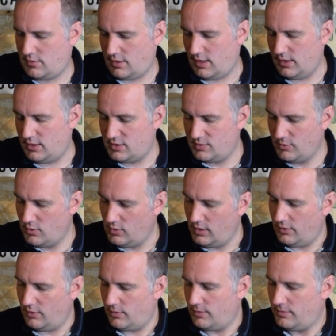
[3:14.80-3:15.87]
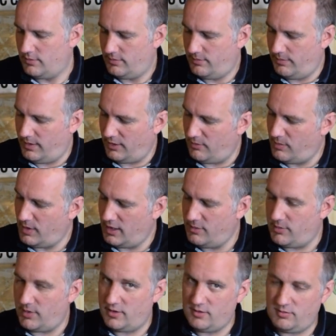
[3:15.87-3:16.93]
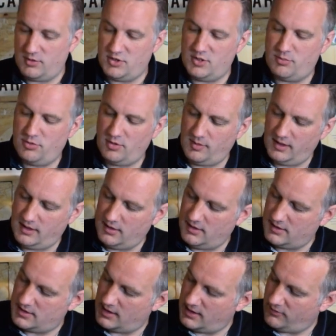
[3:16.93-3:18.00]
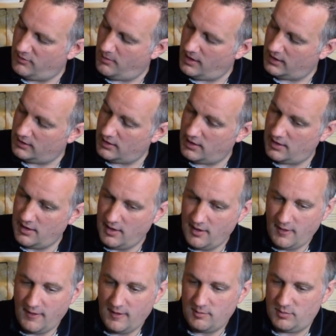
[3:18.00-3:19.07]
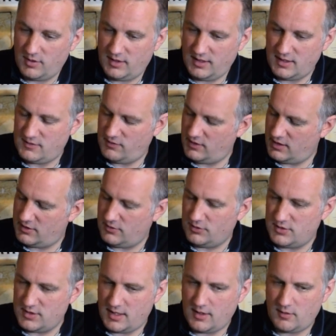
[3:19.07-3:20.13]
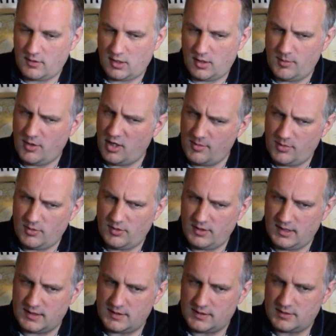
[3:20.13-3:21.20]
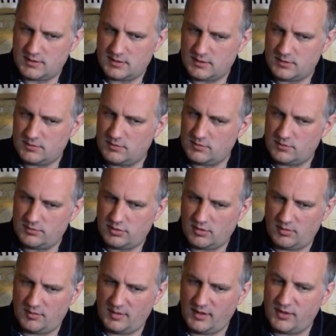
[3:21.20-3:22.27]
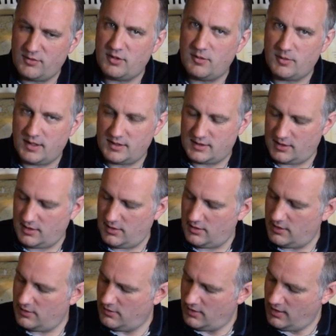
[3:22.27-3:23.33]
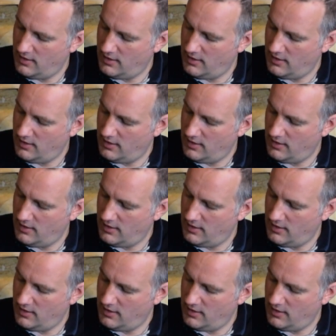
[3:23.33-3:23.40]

a small little bit of paper, which you probably can't see from back there, but these vehicles now come, I bought this probably 3 weeks ago now,